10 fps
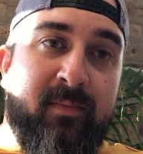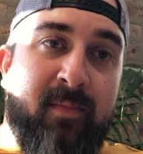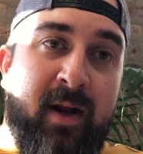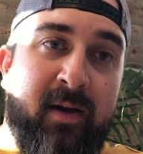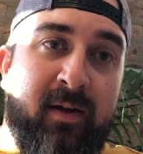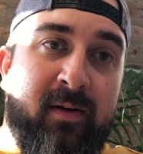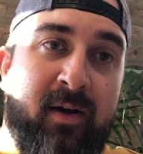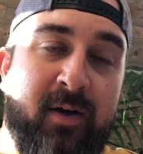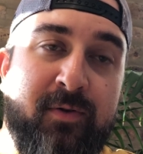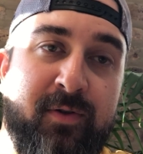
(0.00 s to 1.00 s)
many
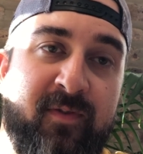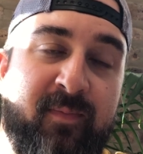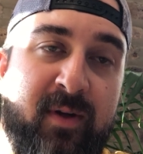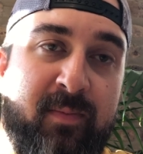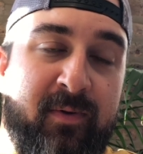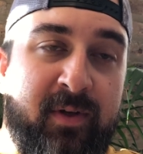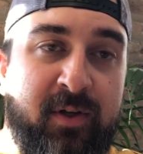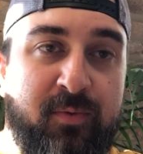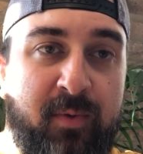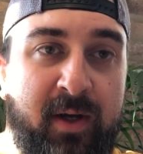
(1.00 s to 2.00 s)
hundreds of people
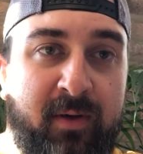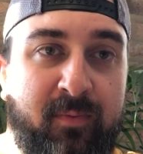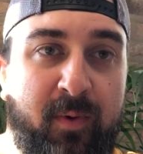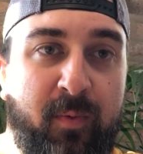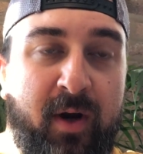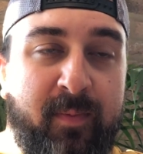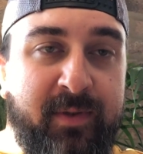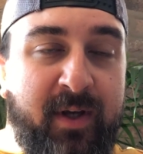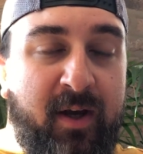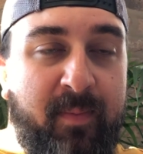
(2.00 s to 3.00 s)
each week when we're able
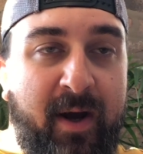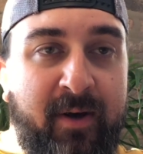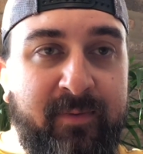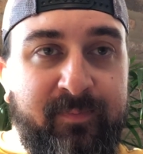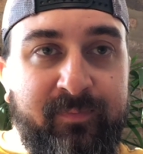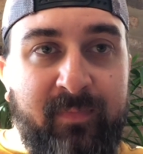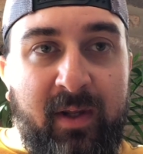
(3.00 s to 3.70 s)
to help out.